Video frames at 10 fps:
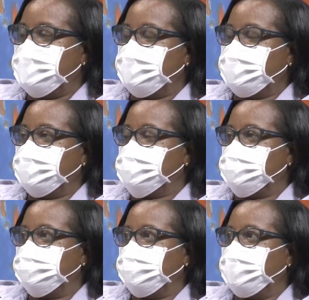Yes.
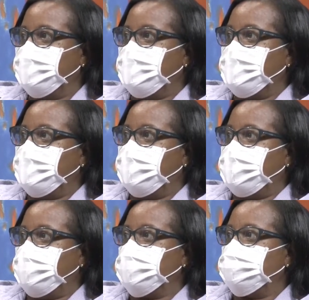
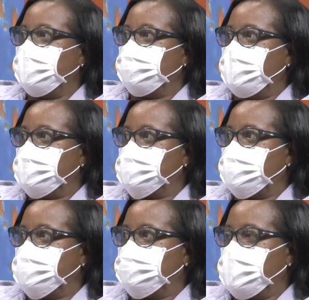And we try to
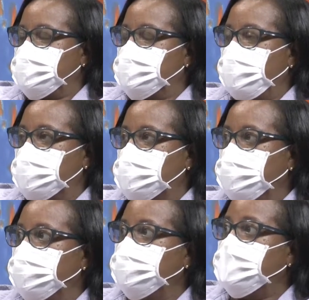answer as best as
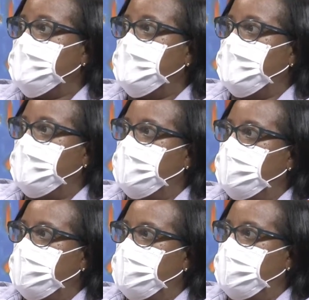possible.
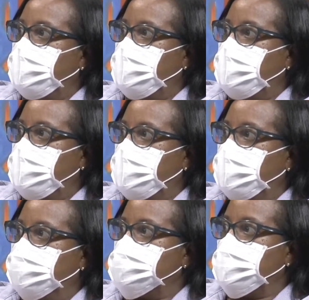
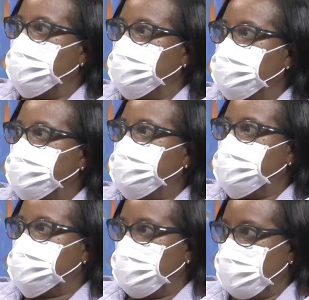And starting
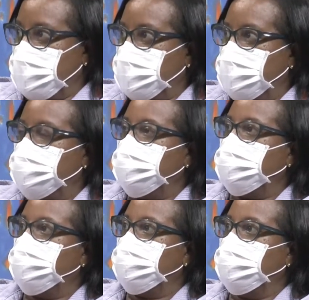this week,
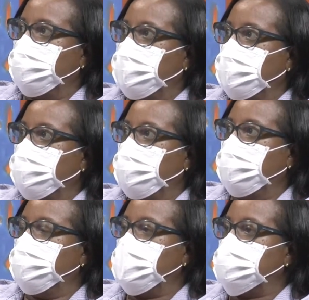we will
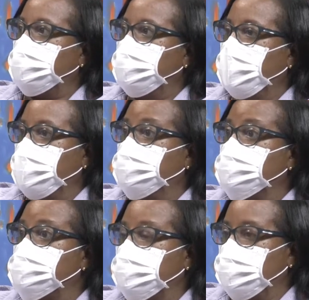be going into the
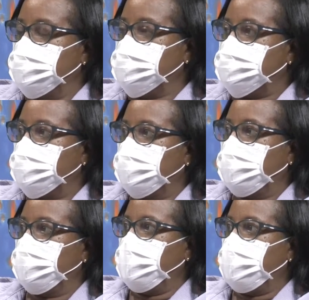schools.
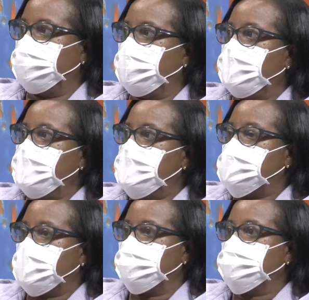We have
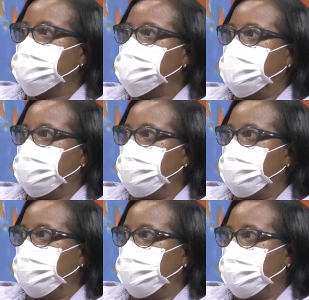schedules set up
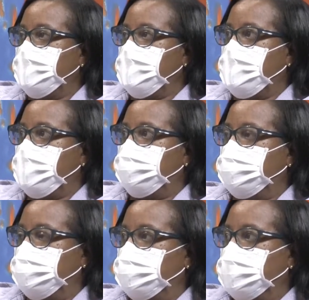
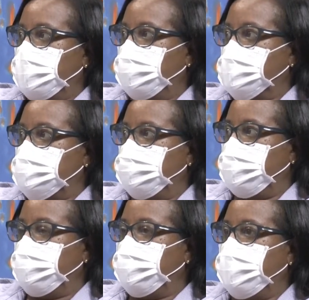that was made by the